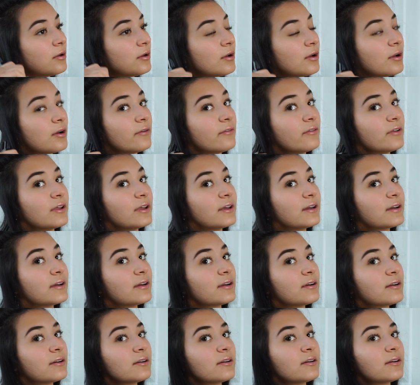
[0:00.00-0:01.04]
of like
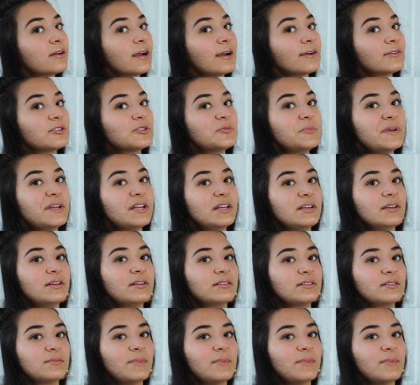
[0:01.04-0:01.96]
how speedy it is.